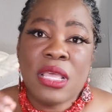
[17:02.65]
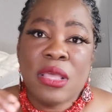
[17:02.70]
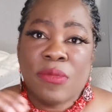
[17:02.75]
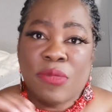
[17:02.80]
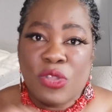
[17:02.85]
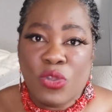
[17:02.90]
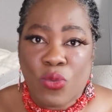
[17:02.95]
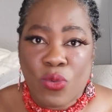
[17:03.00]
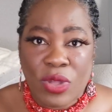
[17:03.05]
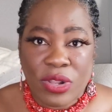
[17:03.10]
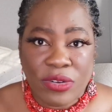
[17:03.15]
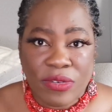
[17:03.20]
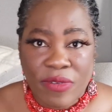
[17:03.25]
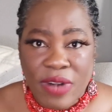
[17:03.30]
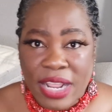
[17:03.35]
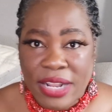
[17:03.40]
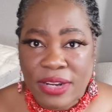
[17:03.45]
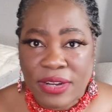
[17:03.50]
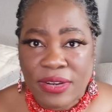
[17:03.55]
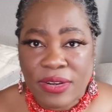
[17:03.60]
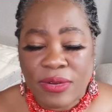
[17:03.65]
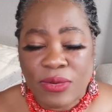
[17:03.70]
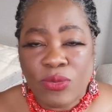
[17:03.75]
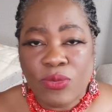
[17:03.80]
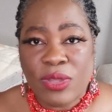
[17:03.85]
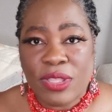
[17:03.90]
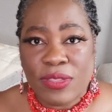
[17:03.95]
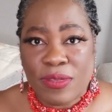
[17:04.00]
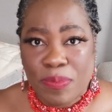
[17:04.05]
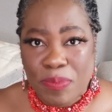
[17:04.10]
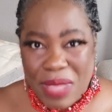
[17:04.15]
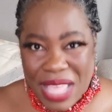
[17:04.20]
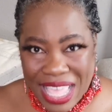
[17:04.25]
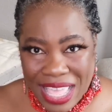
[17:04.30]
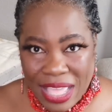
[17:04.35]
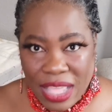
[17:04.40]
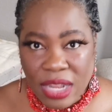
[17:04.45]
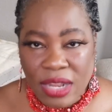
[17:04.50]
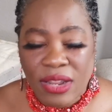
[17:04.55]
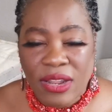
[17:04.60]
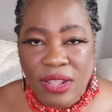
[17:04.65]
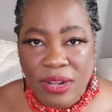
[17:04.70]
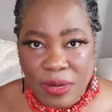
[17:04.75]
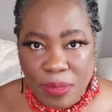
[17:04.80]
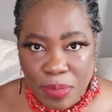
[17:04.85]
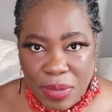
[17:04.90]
but you want to write it with pen, not a